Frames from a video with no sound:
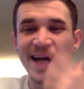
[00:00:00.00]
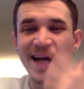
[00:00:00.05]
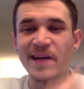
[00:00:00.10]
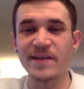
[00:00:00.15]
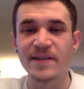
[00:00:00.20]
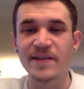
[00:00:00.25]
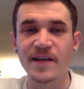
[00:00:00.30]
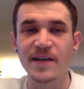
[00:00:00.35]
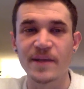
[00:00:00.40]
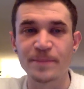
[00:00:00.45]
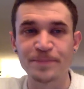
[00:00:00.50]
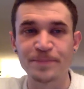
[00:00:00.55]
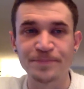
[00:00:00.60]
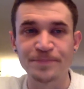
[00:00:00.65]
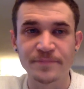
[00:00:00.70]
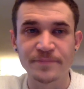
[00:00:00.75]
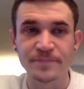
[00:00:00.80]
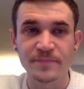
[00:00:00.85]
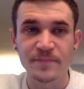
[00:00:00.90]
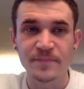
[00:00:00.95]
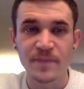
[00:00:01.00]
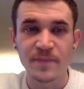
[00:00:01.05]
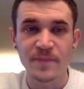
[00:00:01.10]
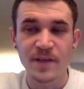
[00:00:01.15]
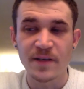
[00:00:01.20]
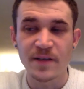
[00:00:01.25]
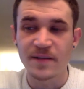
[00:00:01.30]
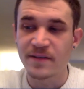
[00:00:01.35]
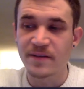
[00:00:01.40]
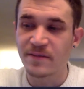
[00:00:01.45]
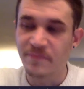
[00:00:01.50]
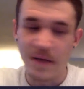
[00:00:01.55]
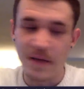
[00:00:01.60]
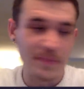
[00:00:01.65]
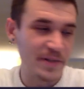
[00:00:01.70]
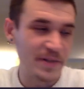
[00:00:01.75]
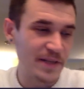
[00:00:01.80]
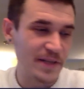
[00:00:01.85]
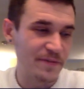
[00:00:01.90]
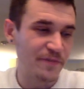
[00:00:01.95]
and
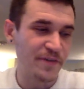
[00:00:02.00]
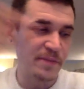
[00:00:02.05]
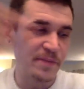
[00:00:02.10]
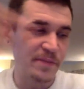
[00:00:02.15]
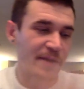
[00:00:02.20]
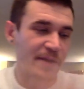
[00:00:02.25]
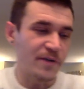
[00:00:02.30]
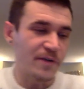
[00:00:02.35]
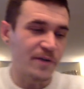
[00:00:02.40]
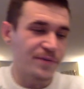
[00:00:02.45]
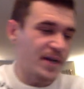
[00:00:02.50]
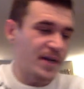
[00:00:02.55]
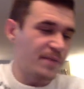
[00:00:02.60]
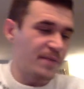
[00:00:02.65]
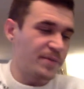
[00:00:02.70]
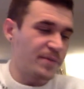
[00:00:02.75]
maybe leave the feedback over there.